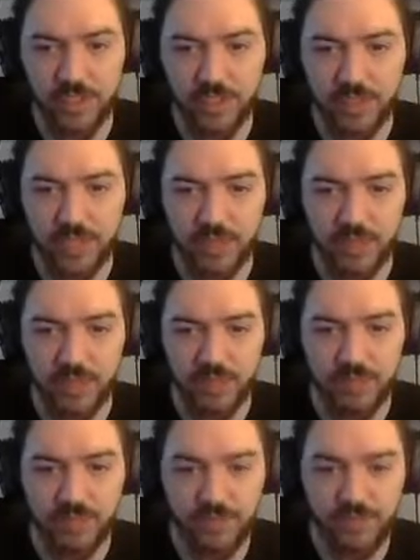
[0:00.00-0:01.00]
and I
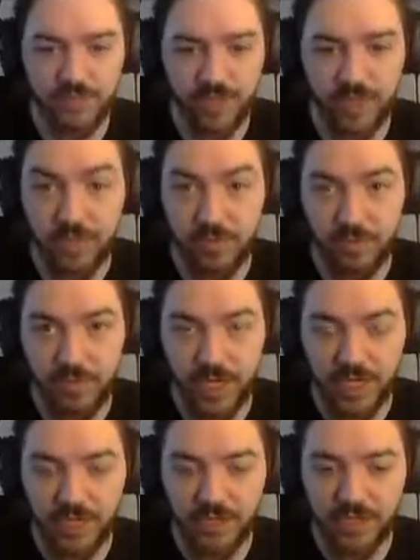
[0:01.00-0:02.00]
believe that the
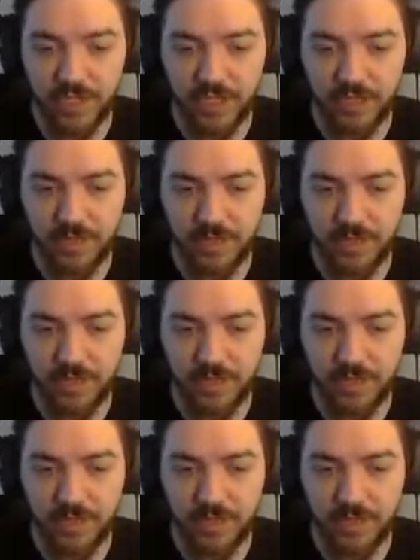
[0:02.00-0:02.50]
lighting engine has something to